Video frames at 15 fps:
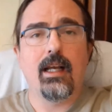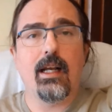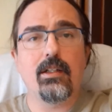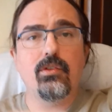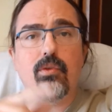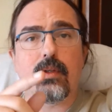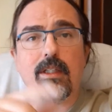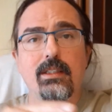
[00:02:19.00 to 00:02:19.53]
and you
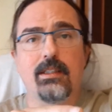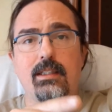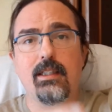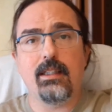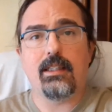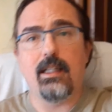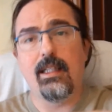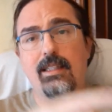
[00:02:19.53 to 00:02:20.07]
can see
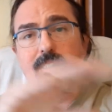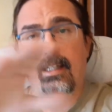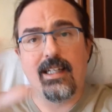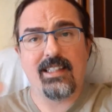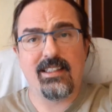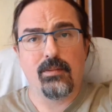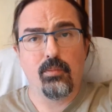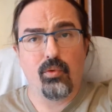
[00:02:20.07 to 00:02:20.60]
it in the
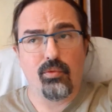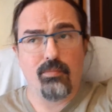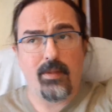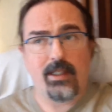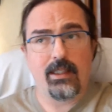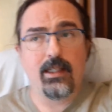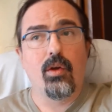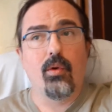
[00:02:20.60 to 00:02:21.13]
next movement.
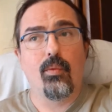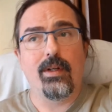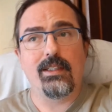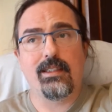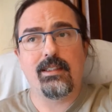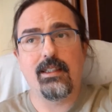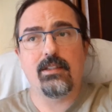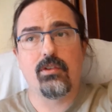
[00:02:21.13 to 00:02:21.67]
When
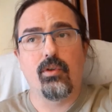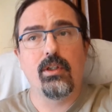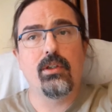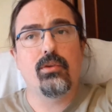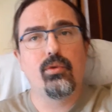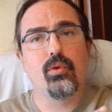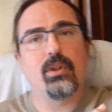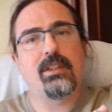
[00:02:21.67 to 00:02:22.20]
she is going
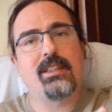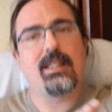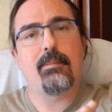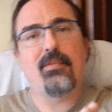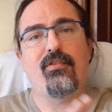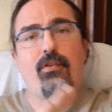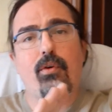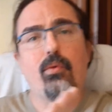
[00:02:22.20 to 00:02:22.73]
to step
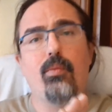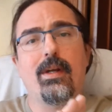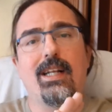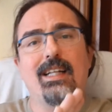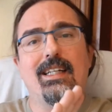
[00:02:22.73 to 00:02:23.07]
forward,